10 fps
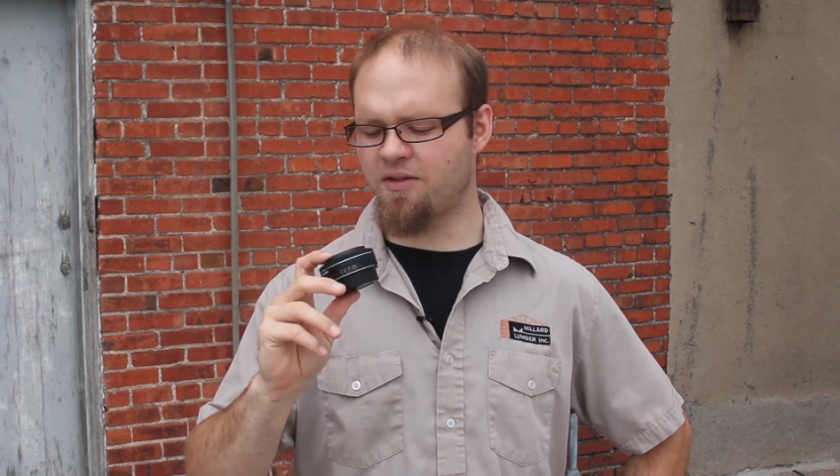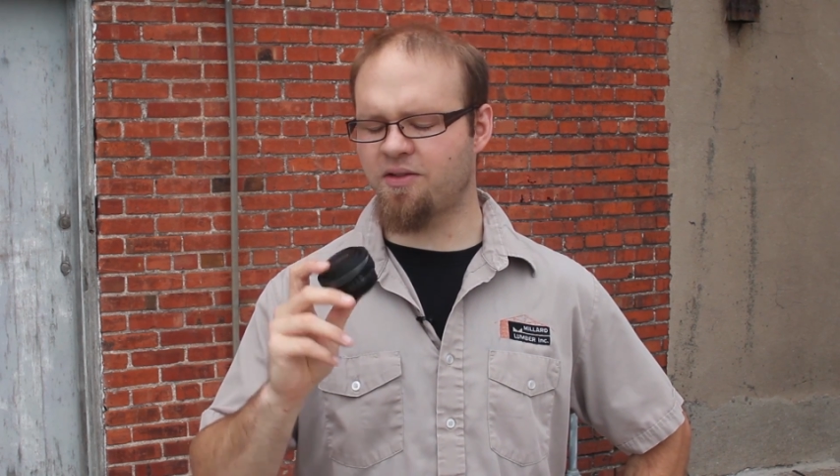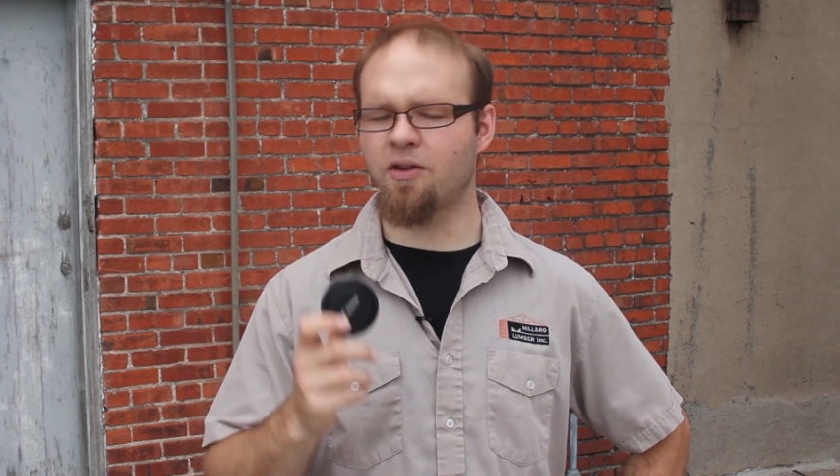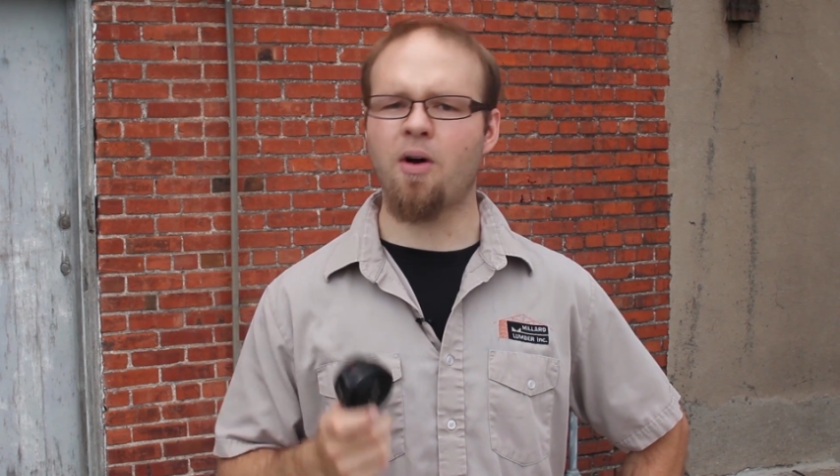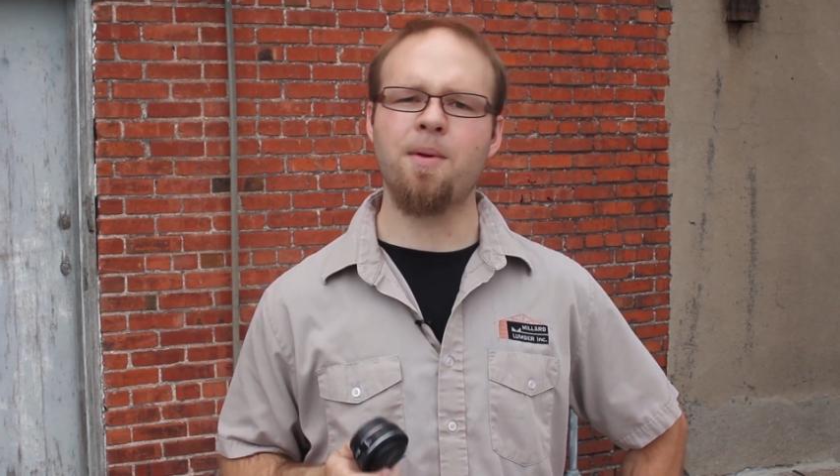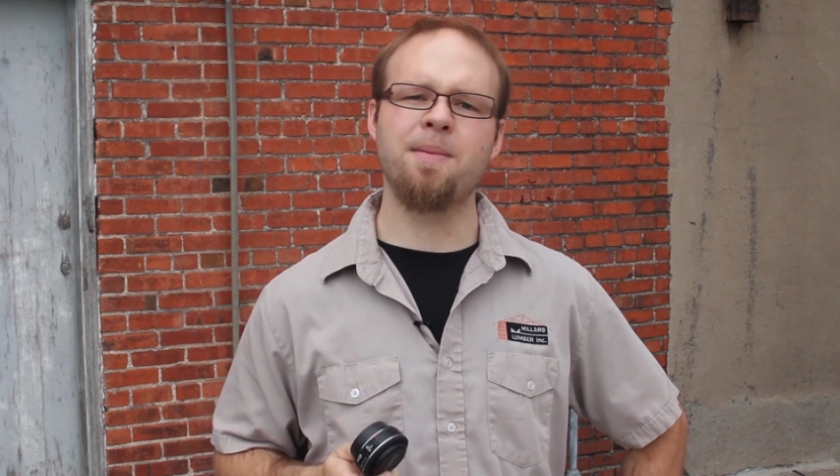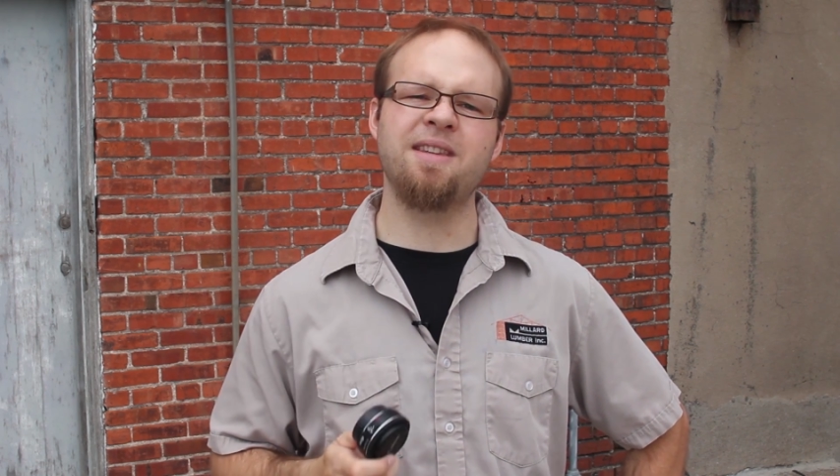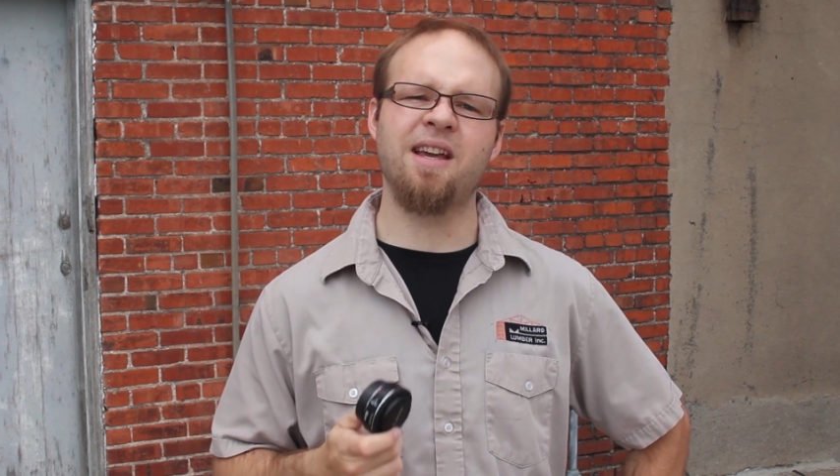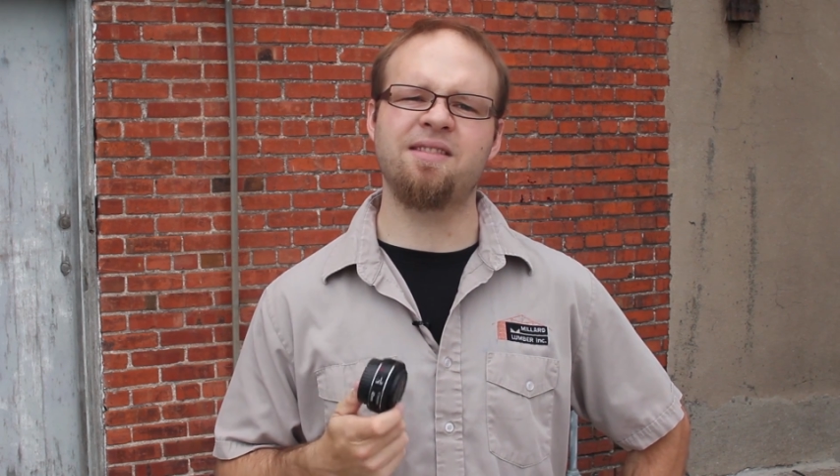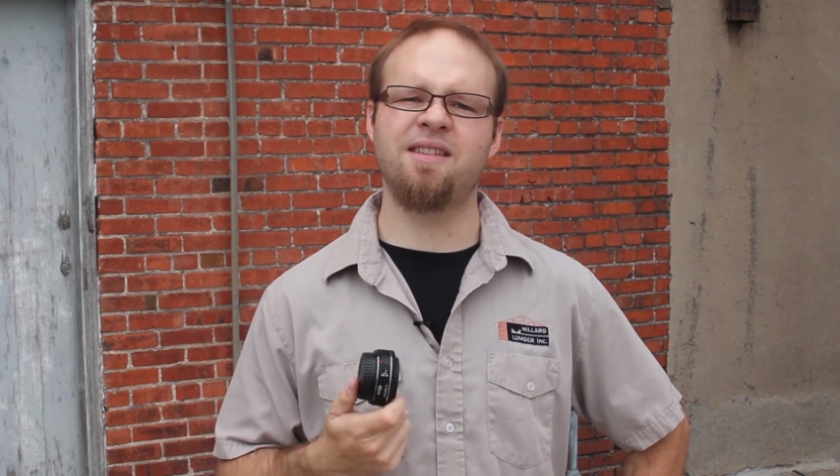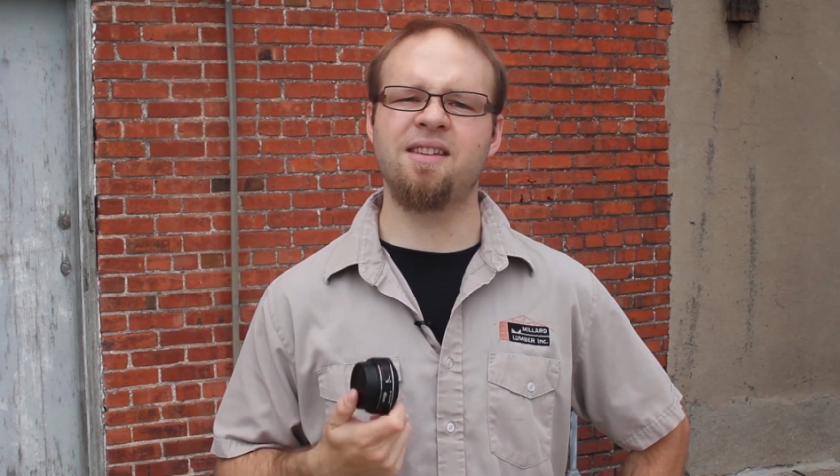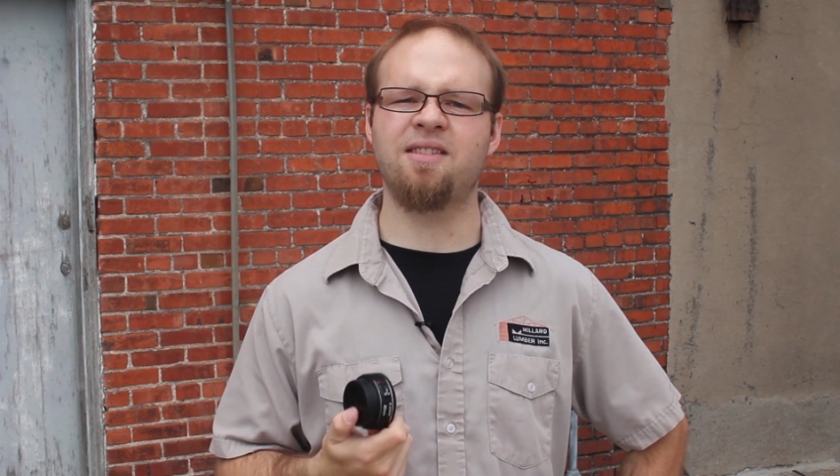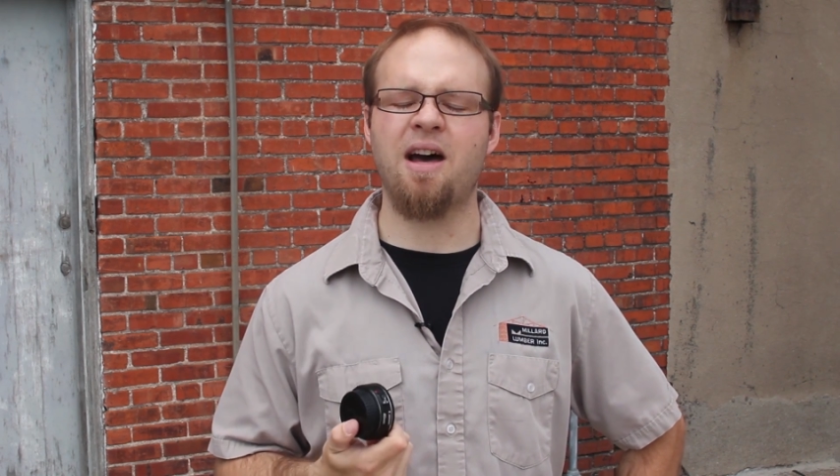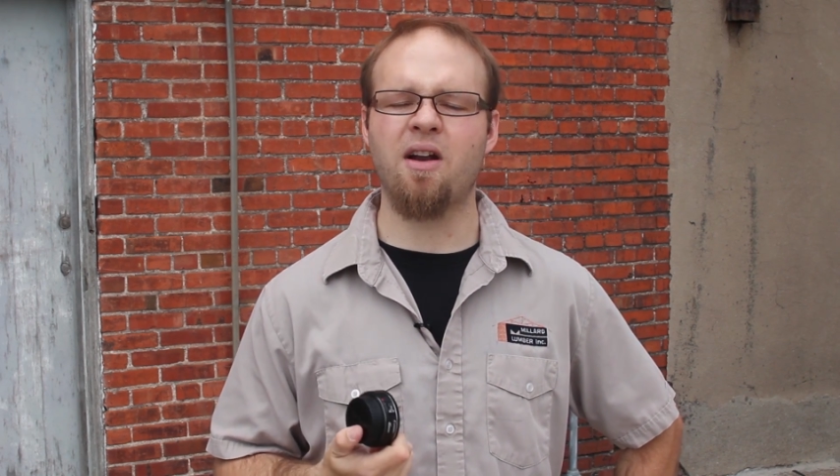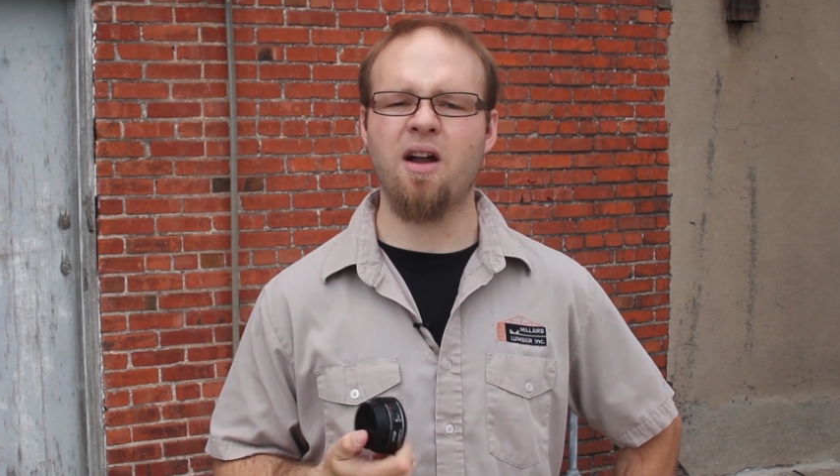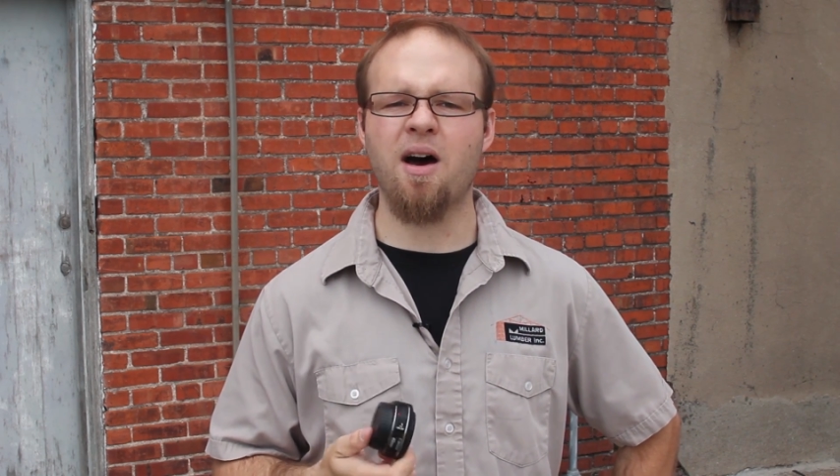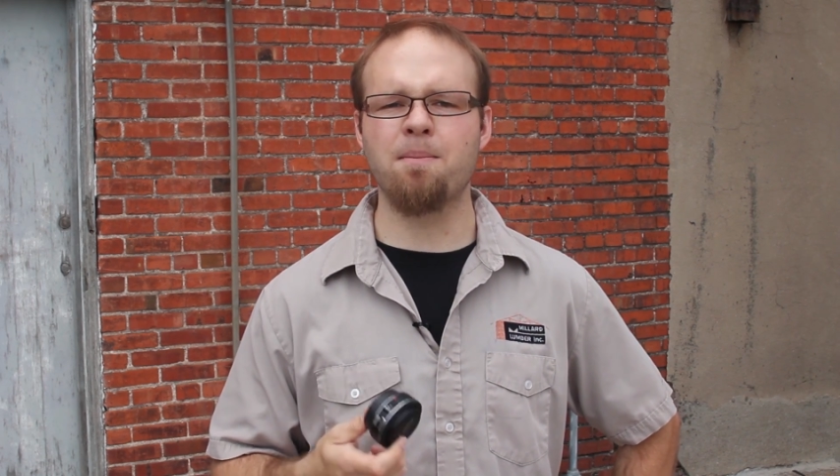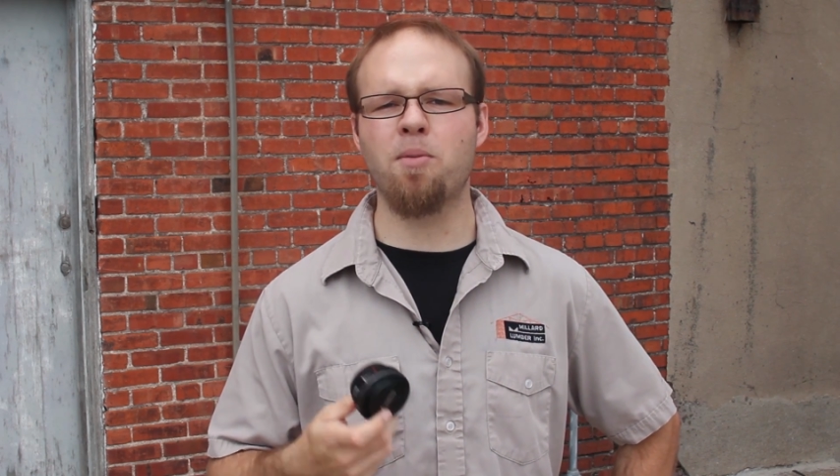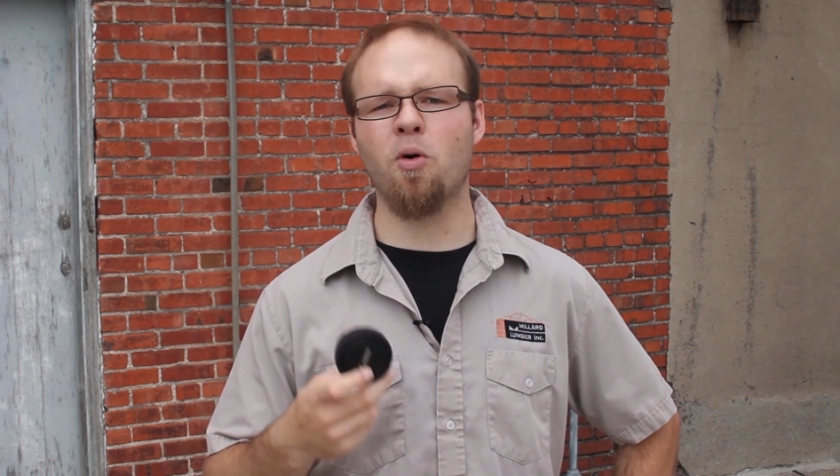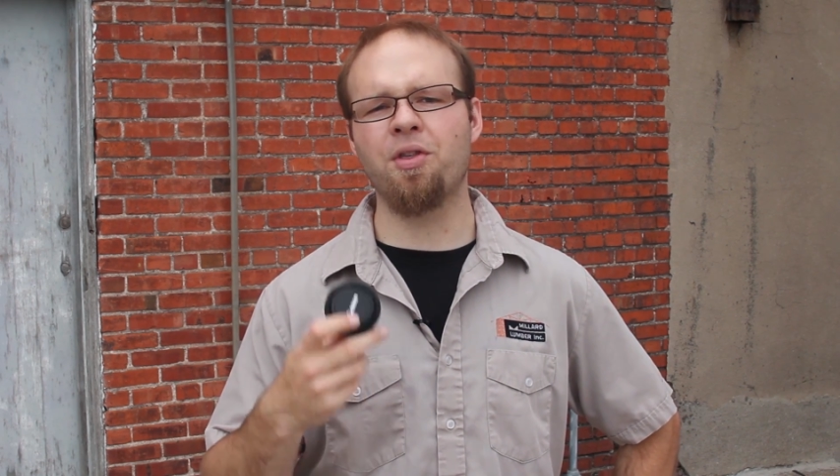so I'm going to be testing this out on
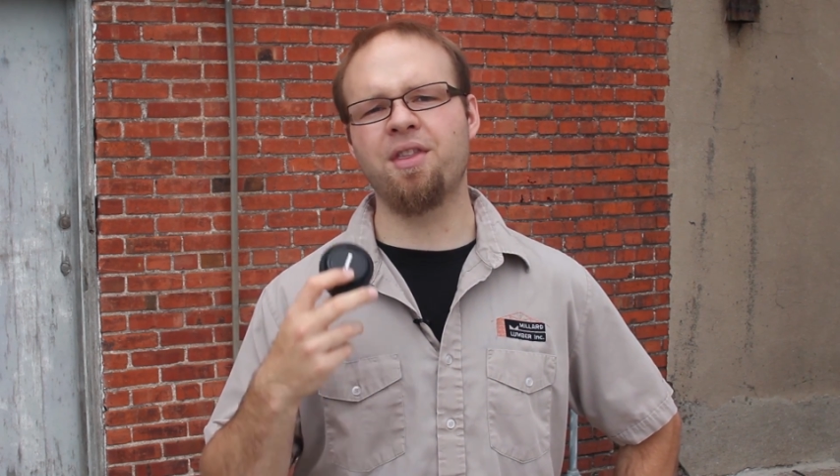both